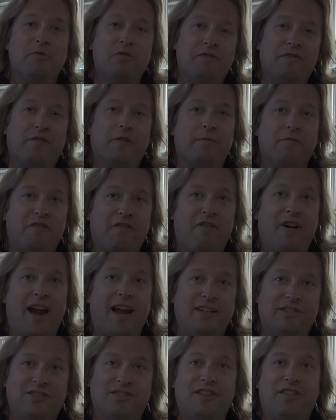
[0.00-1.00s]
moved from
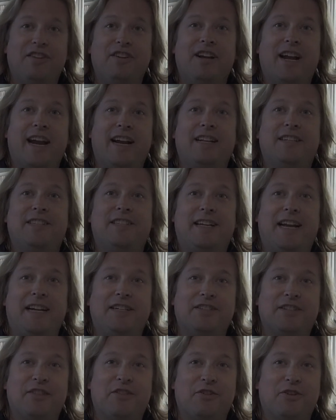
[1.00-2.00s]
France to the United
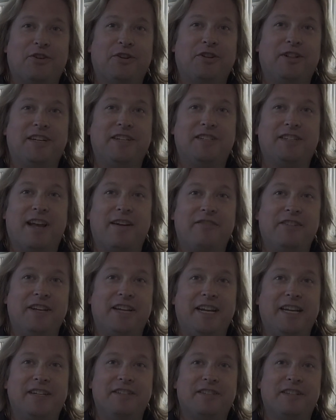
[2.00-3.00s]
States in the early
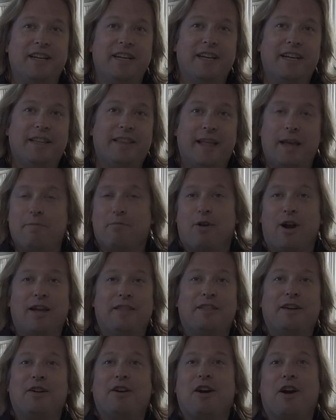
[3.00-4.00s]
70s, they
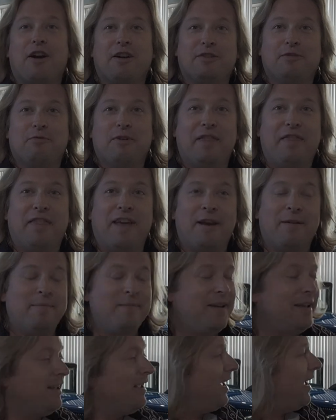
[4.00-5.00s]
brought their cars with them,